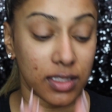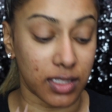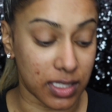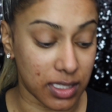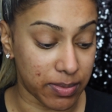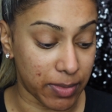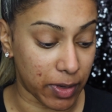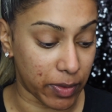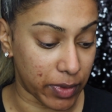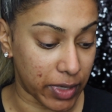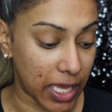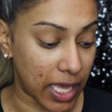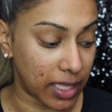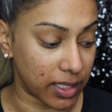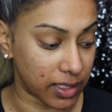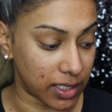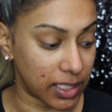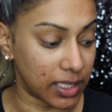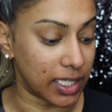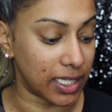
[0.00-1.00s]
This is my
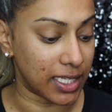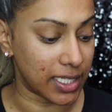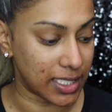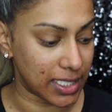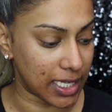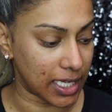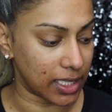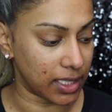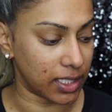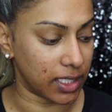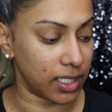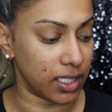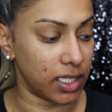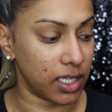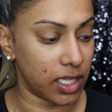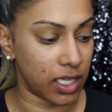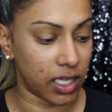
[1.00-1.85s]
reality, like daily.